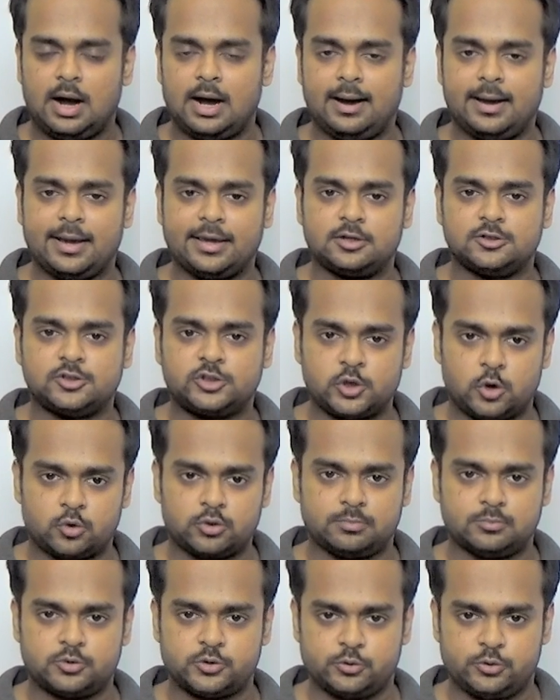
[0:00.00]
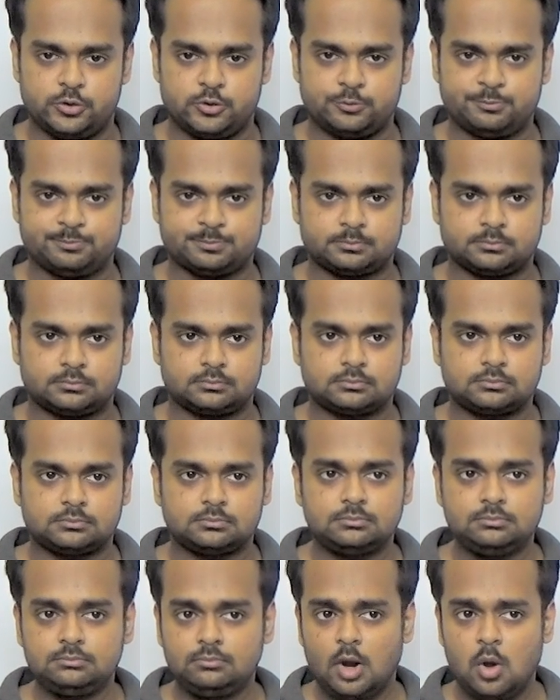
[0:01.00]
I show them to you.
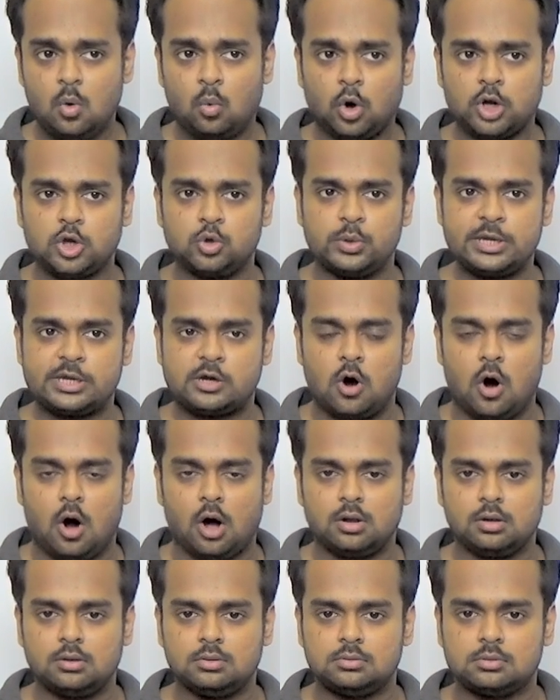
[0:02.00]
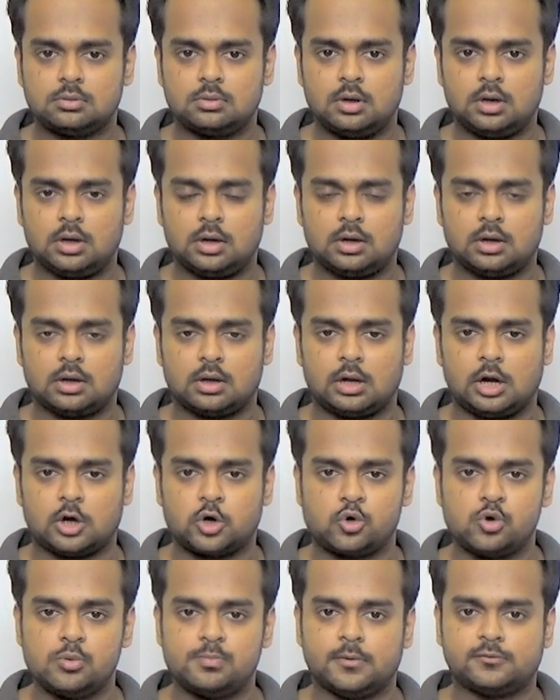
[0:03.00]
What do we call a
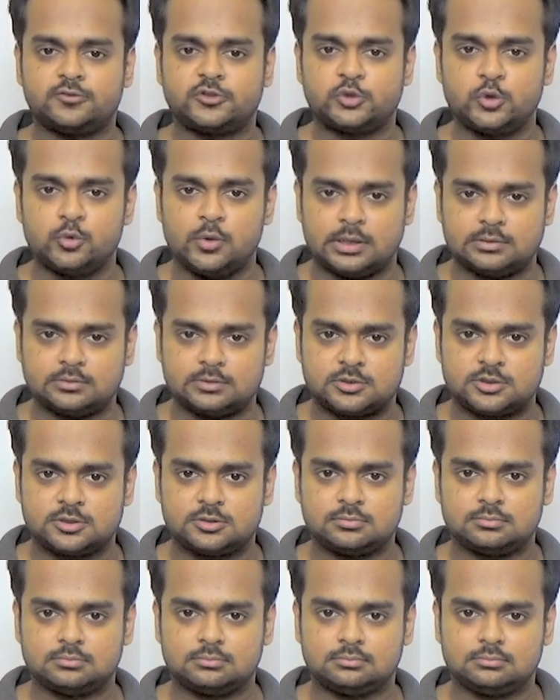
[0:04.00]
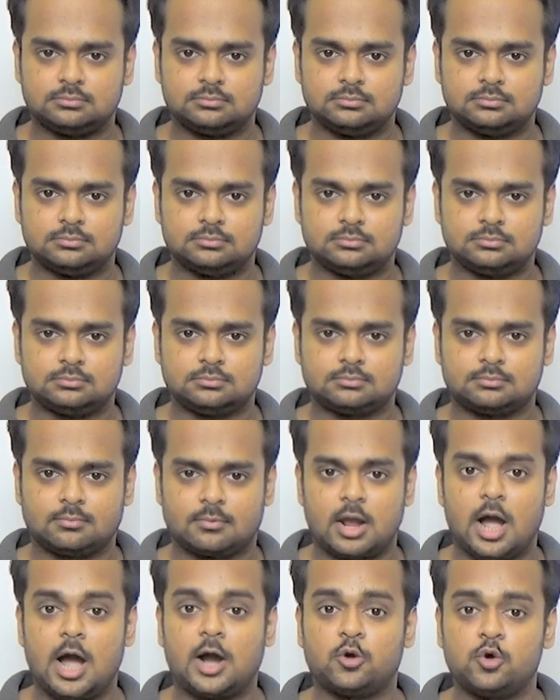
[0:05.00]
group of students?
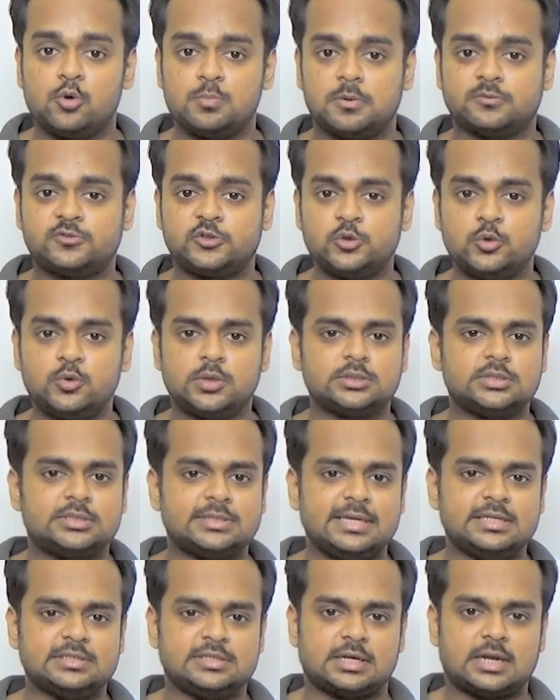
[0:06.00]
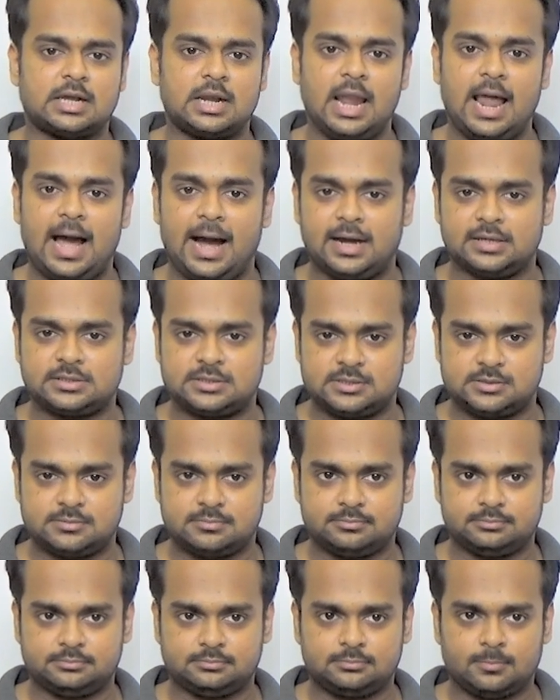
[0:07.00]
A group of students is a class.
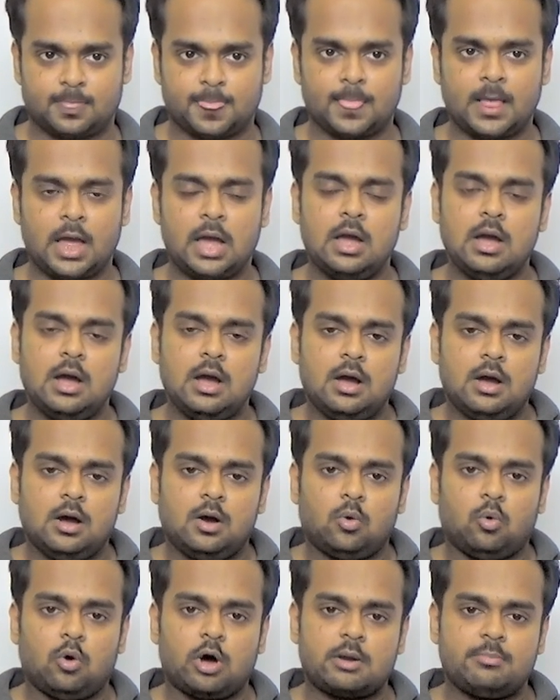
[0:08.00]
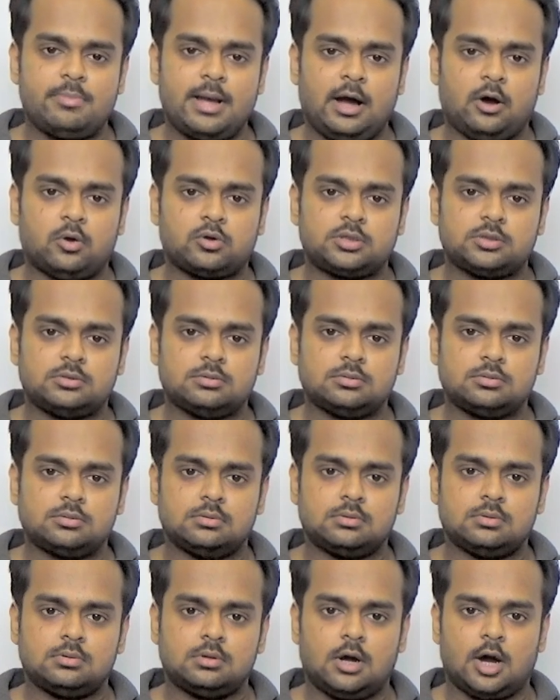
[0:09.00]
What about
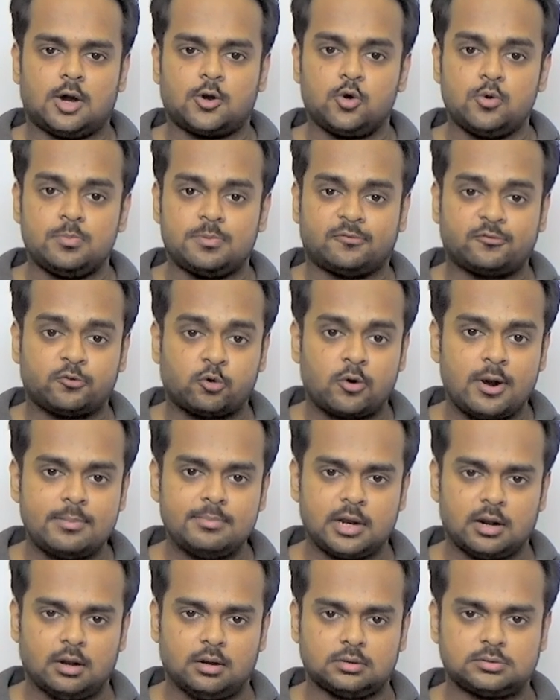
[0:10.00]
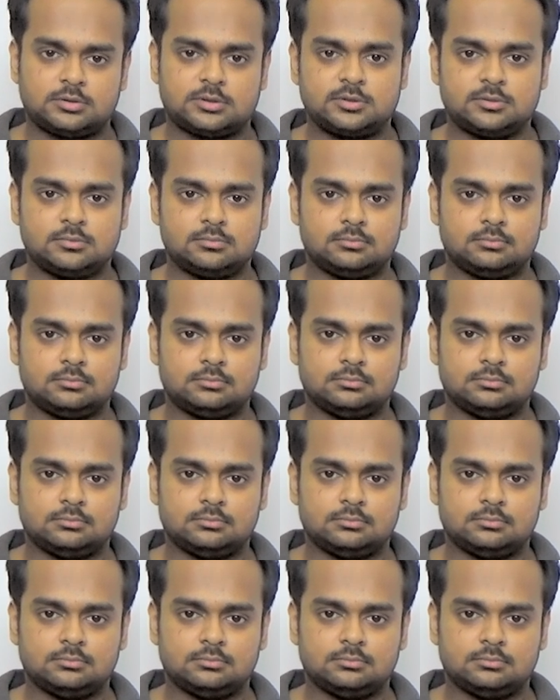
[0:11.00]
a group of criminals?